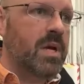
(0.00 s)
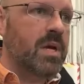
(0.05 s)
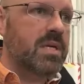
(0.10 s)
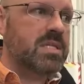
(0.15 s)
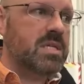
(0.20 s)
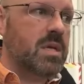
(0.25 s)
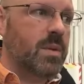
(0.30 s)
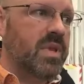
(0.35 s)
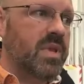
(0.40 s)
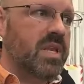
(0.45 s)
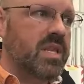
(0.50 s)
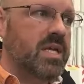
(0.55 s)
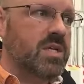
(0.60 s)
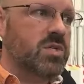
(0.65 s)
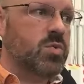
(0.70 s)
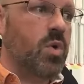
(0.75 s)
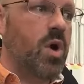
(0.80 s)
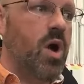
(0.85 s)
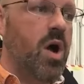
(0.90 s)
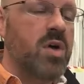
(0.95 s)
Some of the
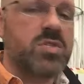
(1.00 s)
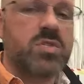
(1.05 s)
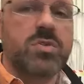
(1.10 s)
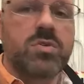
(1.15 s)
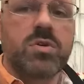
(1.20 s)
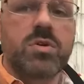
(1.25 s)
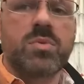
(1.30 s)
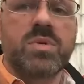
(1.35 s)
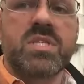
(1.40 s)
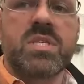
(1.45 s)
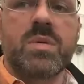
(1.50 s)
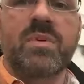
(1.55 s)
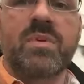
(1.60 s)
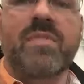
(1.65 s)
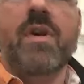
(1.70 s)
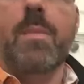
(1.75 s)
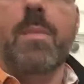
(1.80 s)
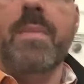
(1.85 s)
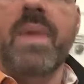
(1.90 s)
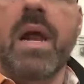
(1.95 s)
things we're also doing with some
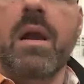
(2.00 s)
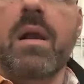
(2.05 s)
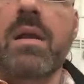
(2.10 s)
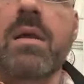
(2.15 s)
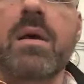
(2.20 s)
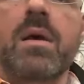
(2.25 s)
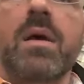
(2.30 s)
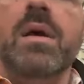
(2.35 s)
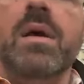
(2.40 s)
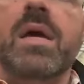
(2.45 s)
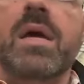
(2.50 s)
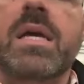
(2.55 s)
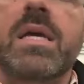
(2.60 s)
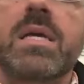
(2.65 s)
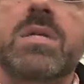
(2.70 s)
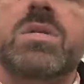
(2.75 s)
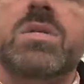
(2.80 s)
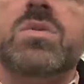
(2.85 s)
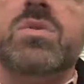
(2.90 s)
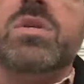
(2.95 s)
of our metal
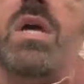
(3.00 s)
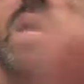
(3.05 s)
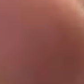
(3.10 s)
is